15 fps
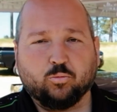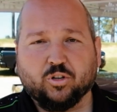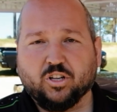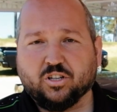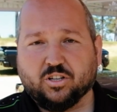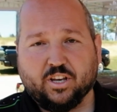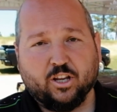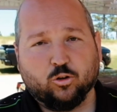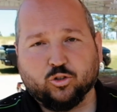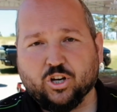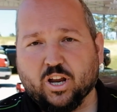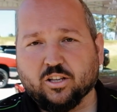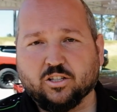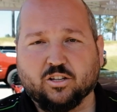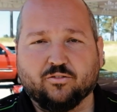us. Deal
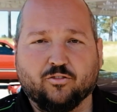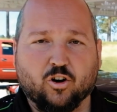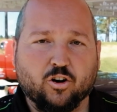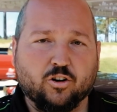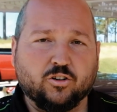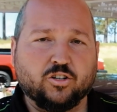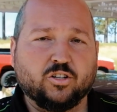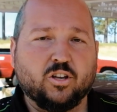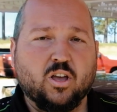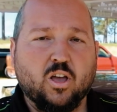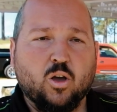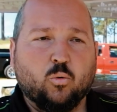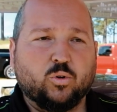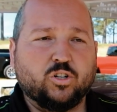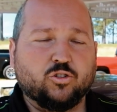Chance Converters.
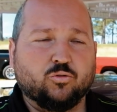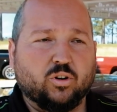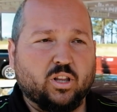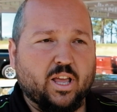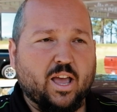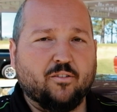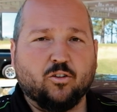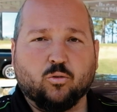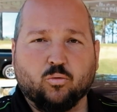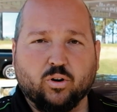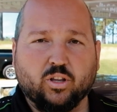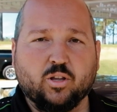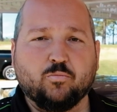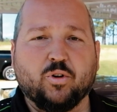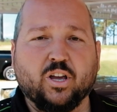We just really have a
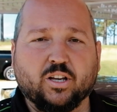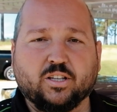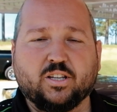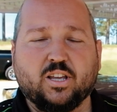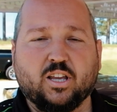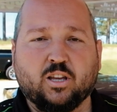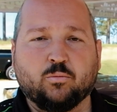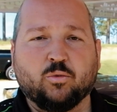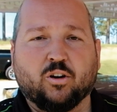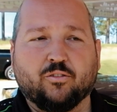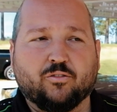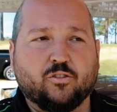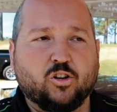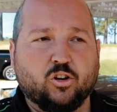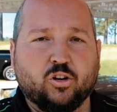really big team of
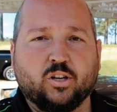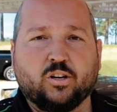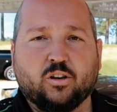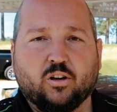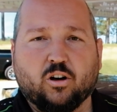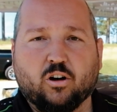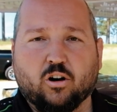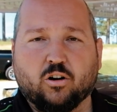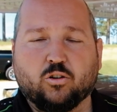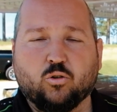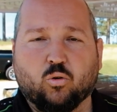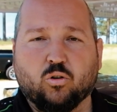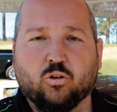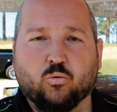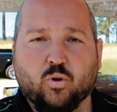good,
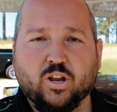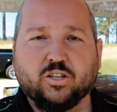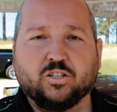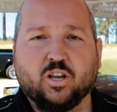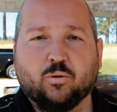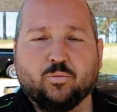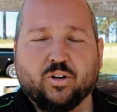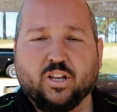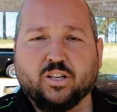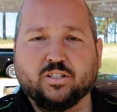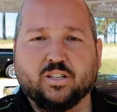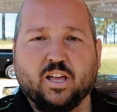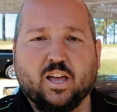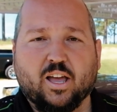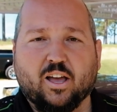hardcore race companies
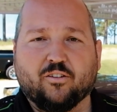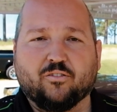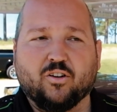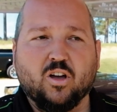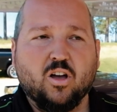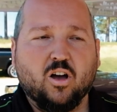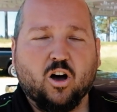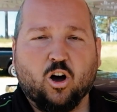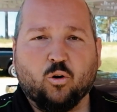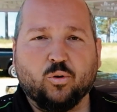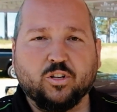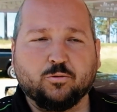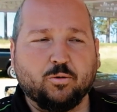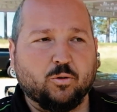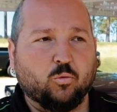that have
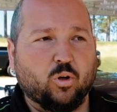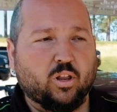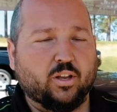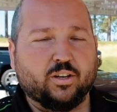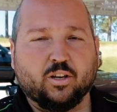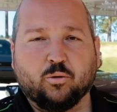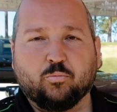always been willing to